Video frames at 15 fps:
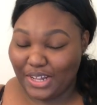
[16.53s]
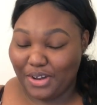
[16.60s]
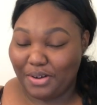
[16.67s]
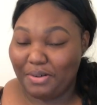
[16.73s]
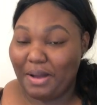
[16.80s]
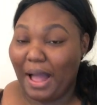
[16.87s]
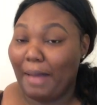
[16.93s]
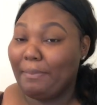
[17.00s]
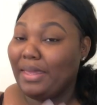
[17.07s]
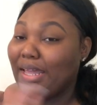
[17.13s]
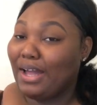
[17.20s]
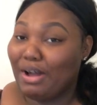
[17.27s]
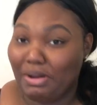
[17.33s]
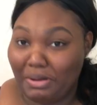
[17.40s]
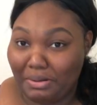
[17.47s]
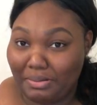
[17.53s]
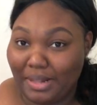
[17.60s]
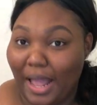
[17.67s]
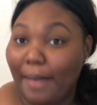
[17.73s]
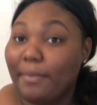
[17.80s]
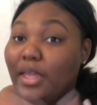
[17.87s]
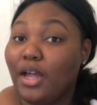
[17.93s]
know, I've been gone.
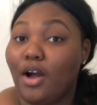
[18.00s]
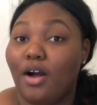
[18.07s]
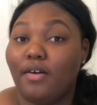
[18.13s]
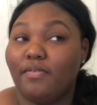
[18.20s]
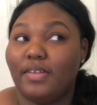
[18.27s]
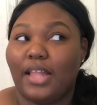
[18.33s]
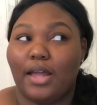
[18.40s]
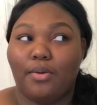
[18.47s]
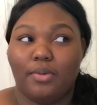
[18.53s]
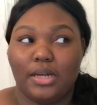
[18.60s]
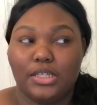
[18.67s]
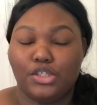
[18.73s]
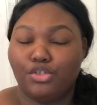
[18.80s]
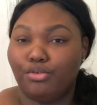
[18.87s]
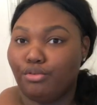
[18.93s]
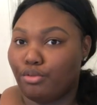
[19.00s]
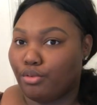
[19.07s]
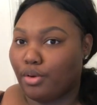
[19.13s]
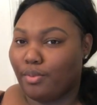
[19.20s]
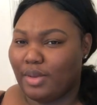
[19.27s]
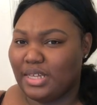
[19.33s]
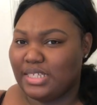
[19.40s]
I've been gone for like what,
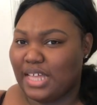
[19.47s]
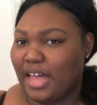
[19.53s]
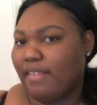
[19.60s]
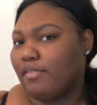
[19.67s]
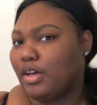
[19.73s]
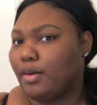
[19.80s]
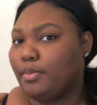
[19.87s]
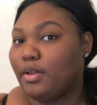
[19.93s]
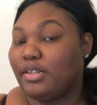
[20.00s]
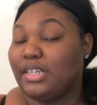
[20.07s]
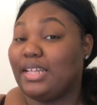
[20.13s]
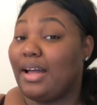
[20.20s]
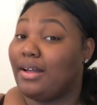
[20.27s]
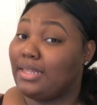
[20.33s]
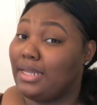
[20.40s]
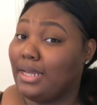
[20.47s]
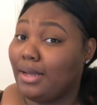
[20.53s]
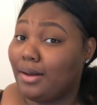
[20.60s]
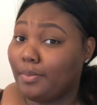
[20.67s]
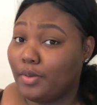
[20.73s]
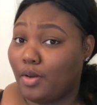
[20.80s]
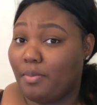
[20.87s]
2-3 weeks I haven't uploaded. Now I did
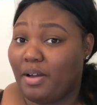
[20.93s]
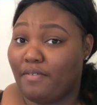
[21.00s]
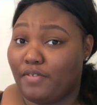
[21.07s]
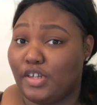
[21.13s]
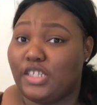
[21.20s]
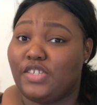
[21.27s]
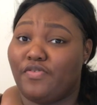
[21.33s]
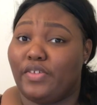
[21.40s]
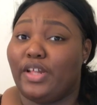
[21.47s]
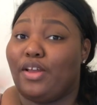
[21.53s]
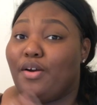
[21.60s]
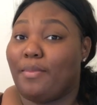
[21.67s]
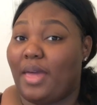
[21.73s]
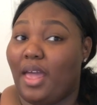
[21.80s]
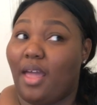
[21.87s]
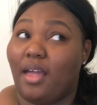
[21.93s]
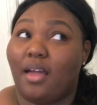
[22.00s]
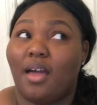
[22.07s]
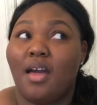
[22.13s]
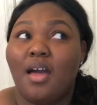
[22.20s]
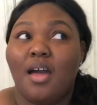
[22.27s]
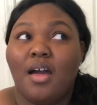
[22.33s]
upload my first video back
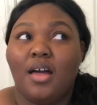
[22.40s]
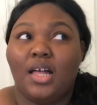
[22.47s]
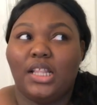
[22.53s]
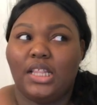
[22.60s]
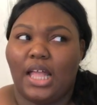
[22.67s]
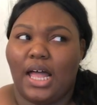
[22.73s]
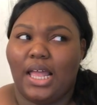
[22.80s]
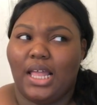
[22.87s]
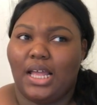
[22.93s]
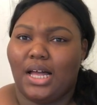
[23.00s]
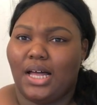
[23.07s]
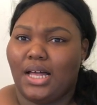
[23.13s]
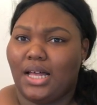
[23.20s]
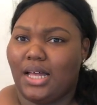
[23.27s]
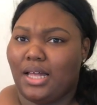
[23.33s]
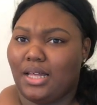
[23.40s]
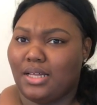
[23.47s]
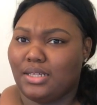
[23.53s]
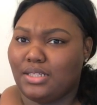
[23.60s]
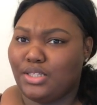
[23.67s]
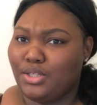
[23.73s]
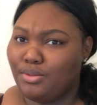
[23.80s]

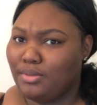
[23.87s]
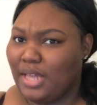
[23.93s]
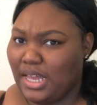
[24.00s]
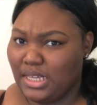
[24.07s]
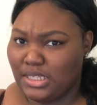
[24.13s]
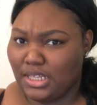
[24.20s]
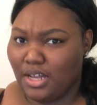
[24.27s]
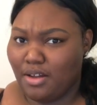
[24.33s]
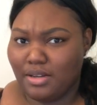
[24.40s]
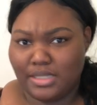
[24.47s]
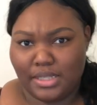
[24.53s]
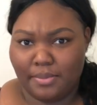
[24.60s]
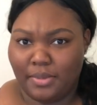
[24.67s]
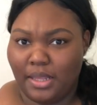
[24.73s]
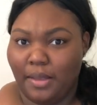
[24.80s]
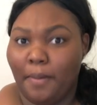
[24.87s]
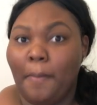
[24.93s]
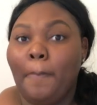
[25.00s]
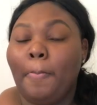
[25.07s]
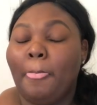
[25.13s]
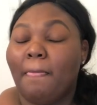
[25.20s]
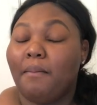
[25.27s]
like 2 days ago or something,
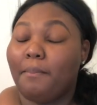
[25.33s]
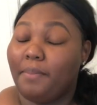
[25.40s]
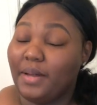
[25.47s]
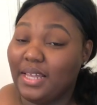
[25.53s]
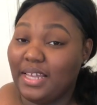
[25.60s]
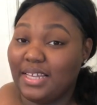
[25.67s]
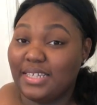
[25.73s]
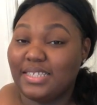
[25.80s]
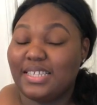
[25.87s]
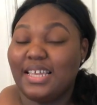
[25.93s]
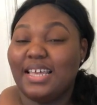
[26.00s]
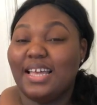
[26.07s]
but